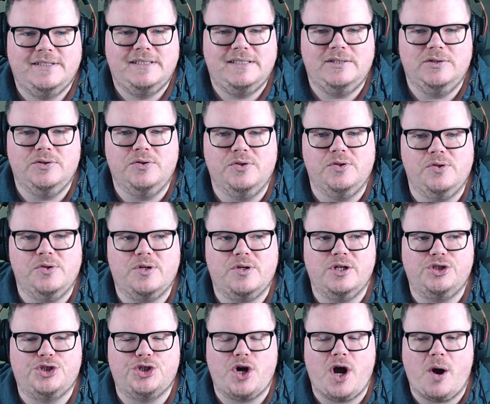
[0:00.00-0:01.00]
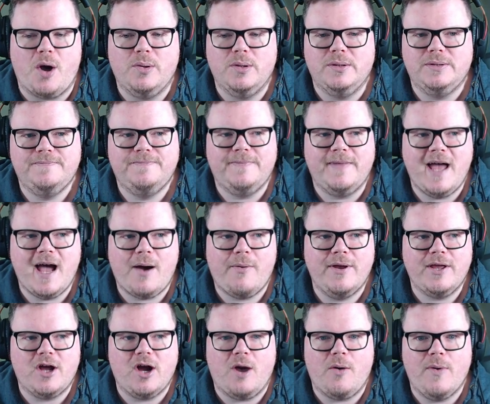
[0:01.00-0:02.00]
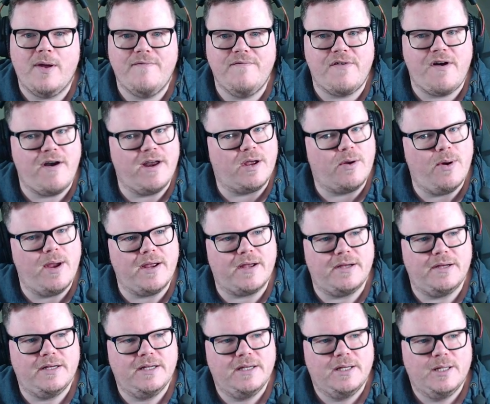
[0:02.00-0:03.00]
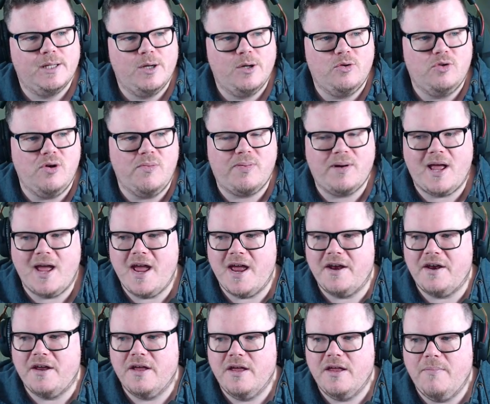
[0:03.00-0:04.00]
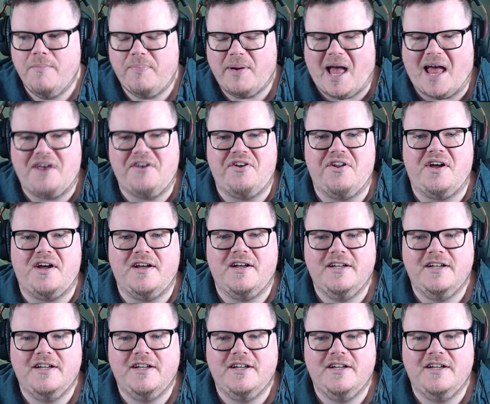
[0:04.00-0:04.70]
Oh, control. Now we got to win very quick. We're playing Panda.